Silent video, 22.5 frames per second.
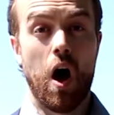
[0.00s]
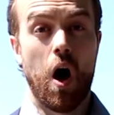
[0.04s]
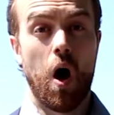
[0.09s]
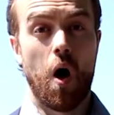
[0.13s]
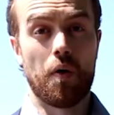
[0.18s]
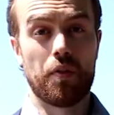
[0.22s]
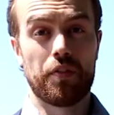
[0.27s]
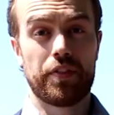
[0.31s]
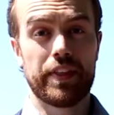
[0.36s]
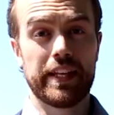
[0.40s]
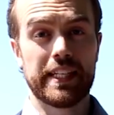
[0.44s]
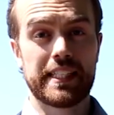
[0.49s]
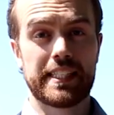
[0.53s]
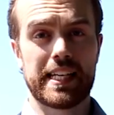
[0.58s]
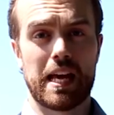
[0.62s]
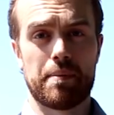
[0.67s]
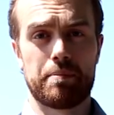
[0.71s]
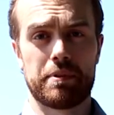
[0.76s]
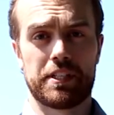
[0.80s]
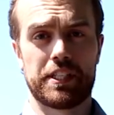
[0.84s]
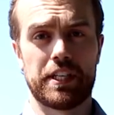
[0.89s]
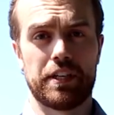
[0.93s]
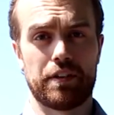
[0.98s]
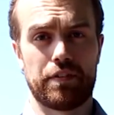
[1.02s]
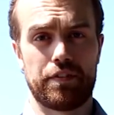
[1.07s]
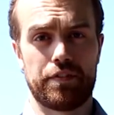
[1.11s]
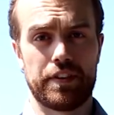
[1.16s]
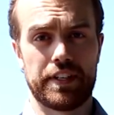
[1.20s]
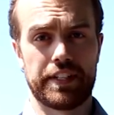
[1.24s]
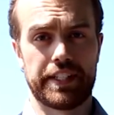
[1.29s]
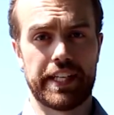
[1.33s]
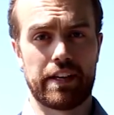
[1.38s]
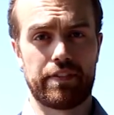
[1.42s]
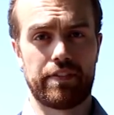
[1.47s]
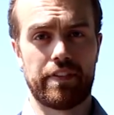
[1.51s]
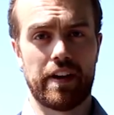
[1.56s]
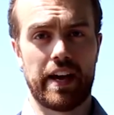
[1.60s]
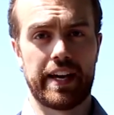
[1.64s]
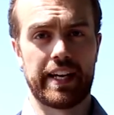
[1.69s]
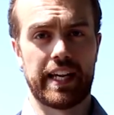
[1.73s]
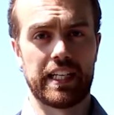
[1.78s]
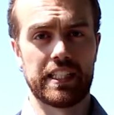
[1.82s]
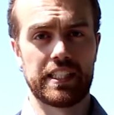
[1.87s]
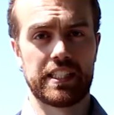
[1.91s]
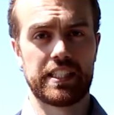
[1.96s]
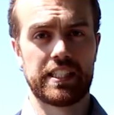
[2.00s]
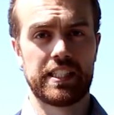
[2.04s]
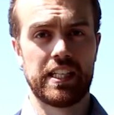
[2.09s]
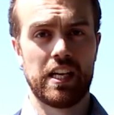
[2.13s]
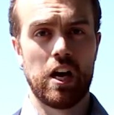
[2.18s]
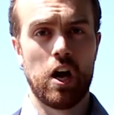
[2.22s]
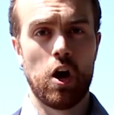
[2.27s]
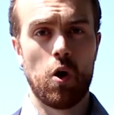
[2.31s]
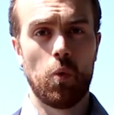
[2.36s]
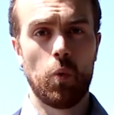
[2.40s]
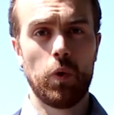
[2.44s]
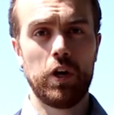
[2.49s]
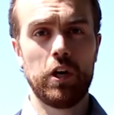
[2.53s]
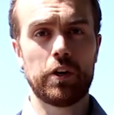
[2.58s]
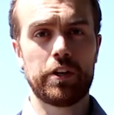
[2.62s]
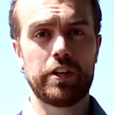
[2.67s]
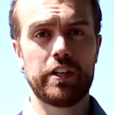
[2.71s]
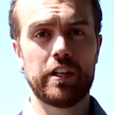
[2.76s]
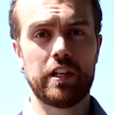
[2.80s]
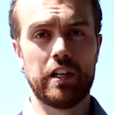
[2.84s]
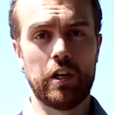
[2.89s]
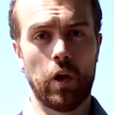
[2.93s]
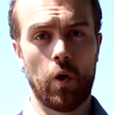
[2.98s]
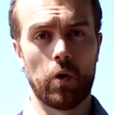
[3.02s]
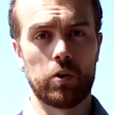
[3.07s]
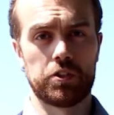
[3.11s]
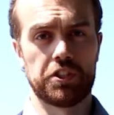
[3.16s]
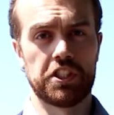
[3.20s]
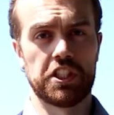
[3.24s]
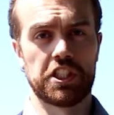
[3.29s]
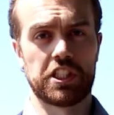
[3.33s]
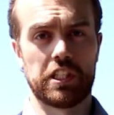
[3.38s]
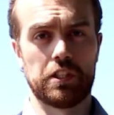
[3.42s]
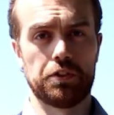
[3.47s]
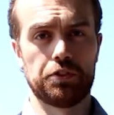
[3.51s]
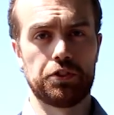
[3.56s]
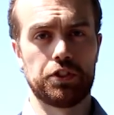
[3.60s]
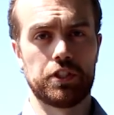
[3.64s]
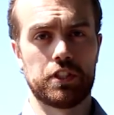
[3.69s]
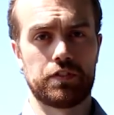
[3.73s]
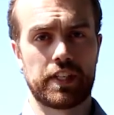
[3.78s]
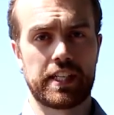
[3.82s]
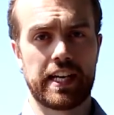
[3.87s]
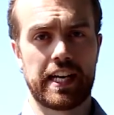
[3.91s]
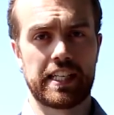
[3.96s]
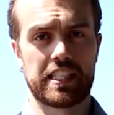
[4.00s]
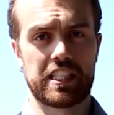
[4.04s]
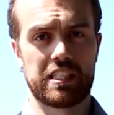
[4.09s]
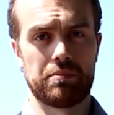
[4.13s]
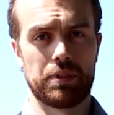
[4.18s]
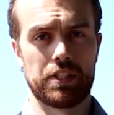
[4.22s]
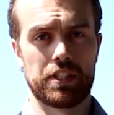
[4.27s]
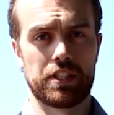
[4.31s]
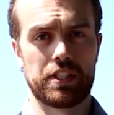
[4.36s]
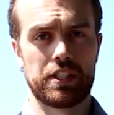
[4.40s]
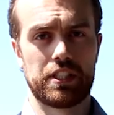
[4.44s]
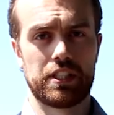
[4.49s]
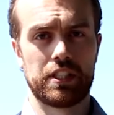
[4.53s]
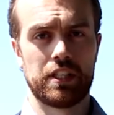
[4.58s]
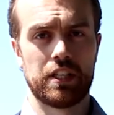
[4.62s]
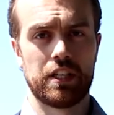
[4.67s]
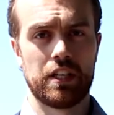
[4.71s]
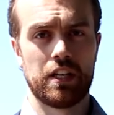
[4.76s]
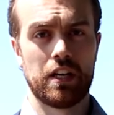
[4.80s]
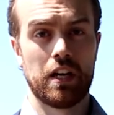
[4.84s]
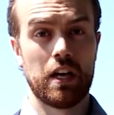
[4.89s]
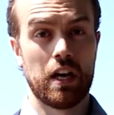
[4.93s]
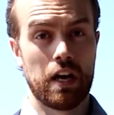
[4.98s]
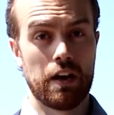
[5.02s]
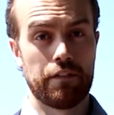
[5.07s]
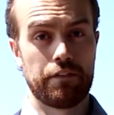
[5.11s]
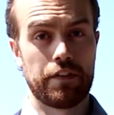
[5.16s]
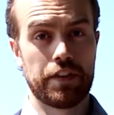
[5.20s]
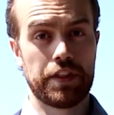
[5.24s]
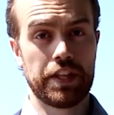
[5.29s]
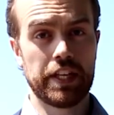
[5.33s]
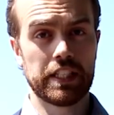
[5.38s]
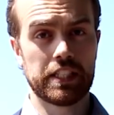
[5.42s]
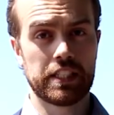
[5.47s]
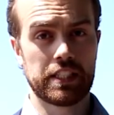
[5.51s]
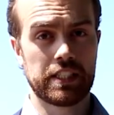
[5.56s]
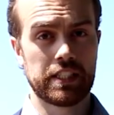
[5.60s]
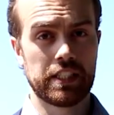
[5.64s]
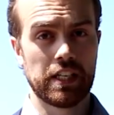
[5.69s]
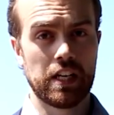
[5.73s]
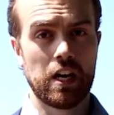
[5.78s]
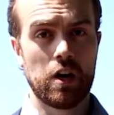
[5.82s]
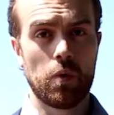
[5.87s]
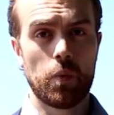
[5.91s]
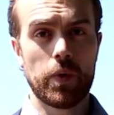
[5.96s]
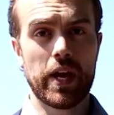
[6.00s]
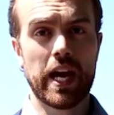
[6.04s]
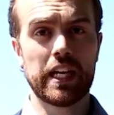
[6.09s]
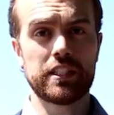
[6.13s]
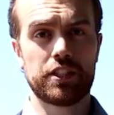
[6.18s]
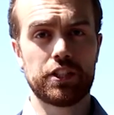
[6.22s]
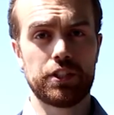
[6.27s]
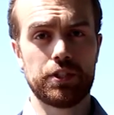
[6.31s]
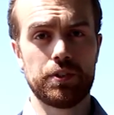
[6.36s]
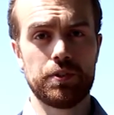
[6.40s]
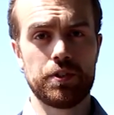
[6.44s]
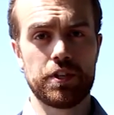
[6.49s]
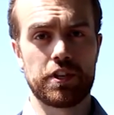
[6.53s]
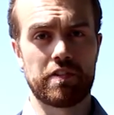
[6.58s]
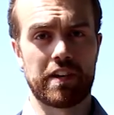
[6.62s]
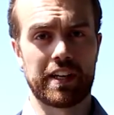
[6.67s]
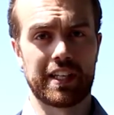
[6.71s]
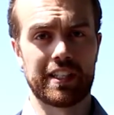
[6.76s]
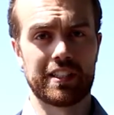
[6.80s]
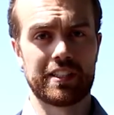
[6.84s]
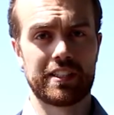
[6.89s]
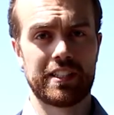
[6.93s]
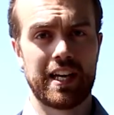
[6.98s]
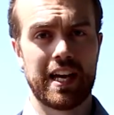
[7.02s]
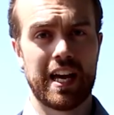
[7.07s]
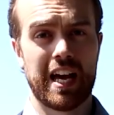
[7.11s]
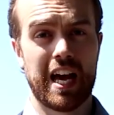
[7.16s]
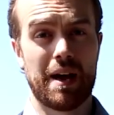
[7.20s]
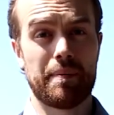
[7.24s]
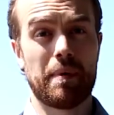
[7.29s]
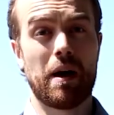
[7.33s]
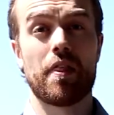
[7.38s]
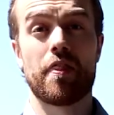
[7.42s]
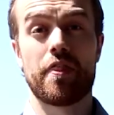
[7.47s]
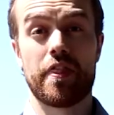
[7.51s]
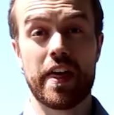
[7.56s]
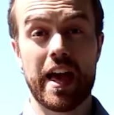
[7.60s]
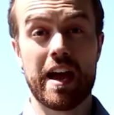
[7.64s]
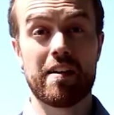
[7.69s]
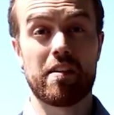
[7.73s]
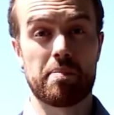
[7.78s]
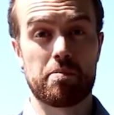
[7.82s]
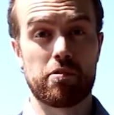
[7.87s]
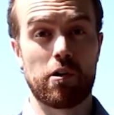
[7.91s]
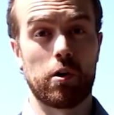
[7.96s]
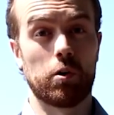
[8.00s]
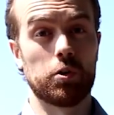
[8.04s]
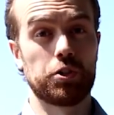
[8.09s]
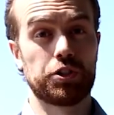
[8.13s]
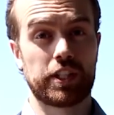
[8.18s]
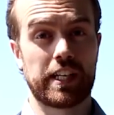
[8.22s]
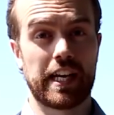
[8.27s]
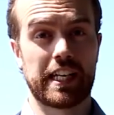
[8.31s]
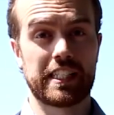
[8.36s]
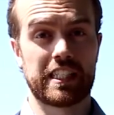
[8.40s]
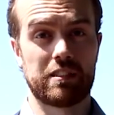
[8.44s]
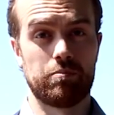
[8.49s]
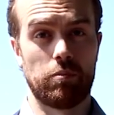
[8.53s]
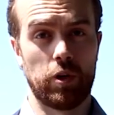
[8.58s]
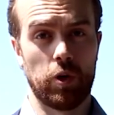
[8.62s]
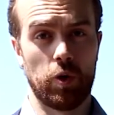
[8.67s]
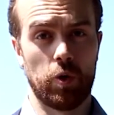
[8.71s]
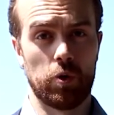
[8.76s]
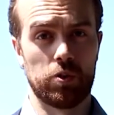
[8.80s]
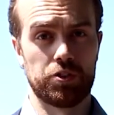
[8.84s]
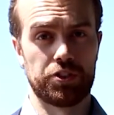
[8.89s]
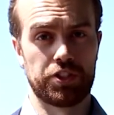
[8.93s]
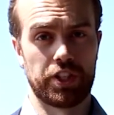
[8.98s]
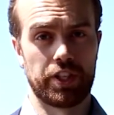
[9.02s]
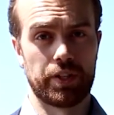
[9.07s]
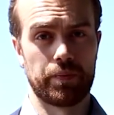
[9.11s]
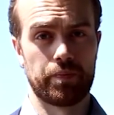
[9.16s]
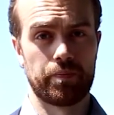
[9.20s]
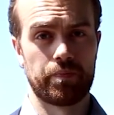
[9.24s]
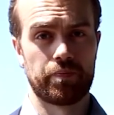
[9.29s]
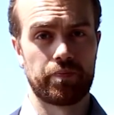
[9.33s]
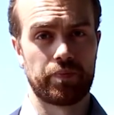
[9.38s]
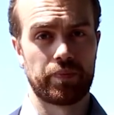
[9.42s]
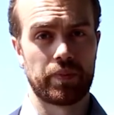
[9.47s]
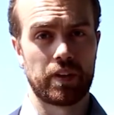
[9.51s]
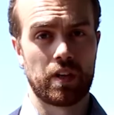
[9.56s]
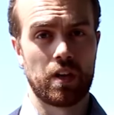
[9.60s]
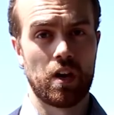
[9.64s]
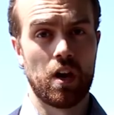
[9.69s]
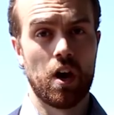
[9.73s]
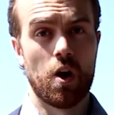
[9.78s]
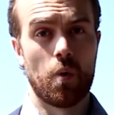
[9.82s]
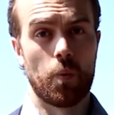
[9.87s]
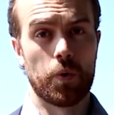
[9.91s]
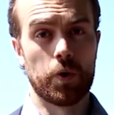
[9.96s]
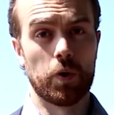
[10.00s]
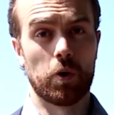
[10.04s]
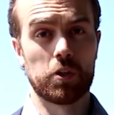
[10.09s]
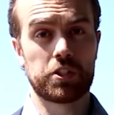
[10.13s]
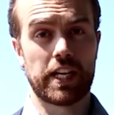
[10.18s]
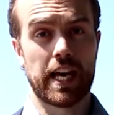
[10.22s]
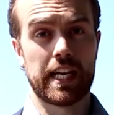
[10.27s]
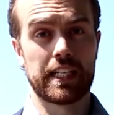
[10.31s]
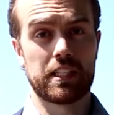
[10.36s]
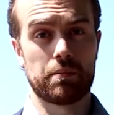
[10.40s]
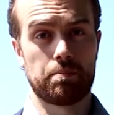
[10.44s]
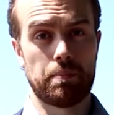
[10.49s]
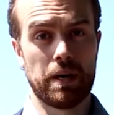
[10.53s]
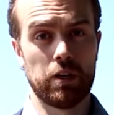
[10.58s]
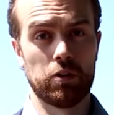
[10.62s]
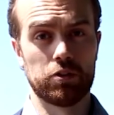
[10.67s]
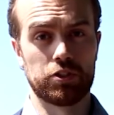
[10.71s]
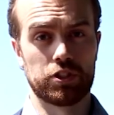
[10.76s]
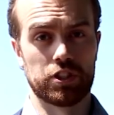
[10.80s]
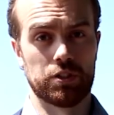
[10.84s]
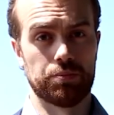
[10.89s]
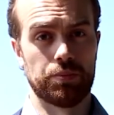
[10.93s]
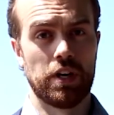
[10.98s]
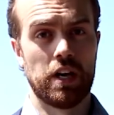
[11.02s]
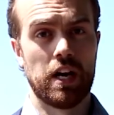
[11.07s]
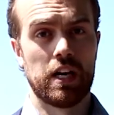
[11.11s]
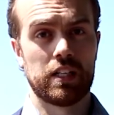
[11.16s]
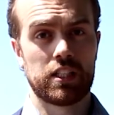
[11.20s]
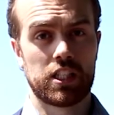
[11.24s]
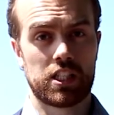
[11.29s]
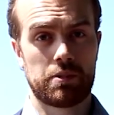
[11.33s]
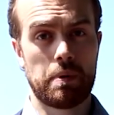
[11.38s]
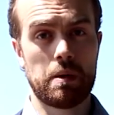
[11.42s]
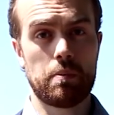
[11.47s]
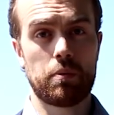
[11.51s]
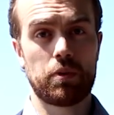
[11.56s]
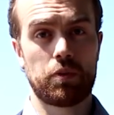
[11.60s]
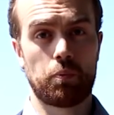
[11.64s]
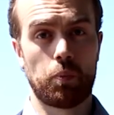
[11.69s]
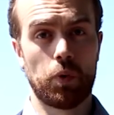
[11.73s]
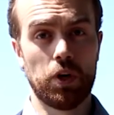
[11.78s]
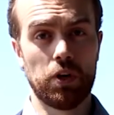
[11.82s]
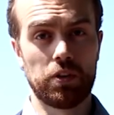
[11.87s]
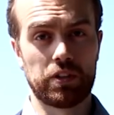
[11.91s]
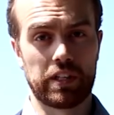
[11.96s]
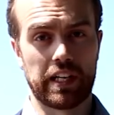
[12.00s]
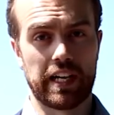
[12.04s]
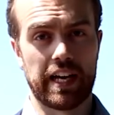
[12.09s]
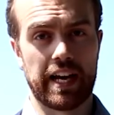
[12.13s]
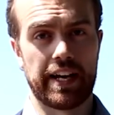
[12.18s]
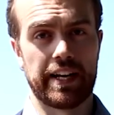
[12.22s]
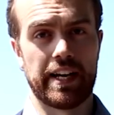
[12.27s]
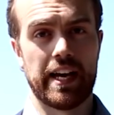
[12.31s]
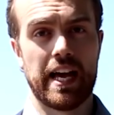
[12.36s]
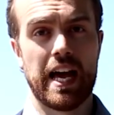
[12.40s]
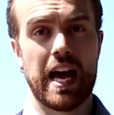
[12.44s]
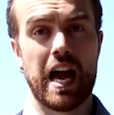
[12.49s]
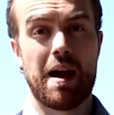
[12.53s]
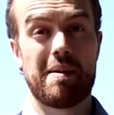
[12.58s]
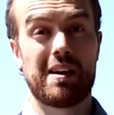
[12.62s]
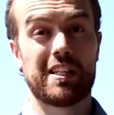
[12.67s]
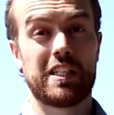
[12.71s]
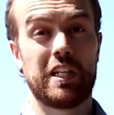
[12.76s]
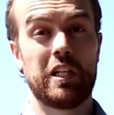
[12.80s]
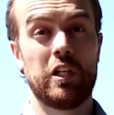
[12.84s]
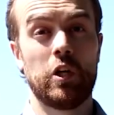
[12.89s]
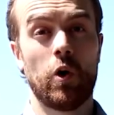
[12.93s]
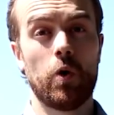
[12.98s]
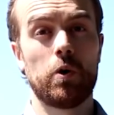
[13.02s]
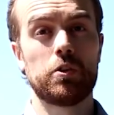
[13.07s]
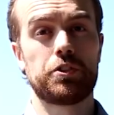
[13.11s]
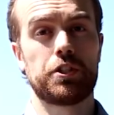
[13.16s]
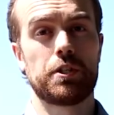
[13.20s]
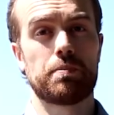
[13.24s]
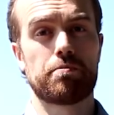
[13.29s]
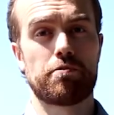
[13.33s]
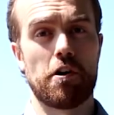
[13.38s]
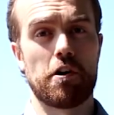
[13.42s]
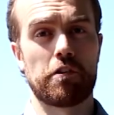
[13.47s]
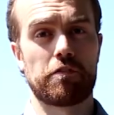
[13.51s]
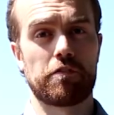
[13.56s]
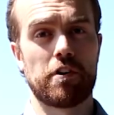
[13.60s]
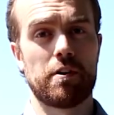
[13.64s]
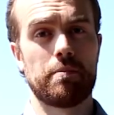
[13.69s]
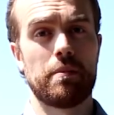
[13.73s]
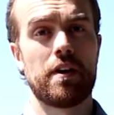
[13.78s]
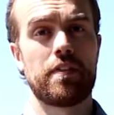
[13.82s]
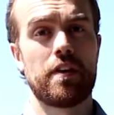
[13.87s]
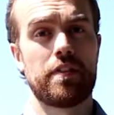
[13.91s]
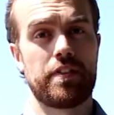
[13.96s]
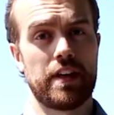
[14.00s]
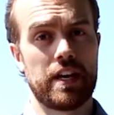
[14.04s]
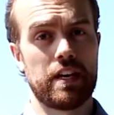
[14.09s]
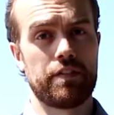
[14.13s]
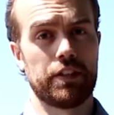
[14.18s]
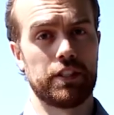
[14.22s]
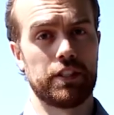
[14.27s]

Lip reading: On this episode of Fintech Finance, we're looking at loyalty solutions for customers. For this, we head to Unicredit about their approach to customer loyalty. We also head to Belgium to speak with Worldline about a loyalty program that they've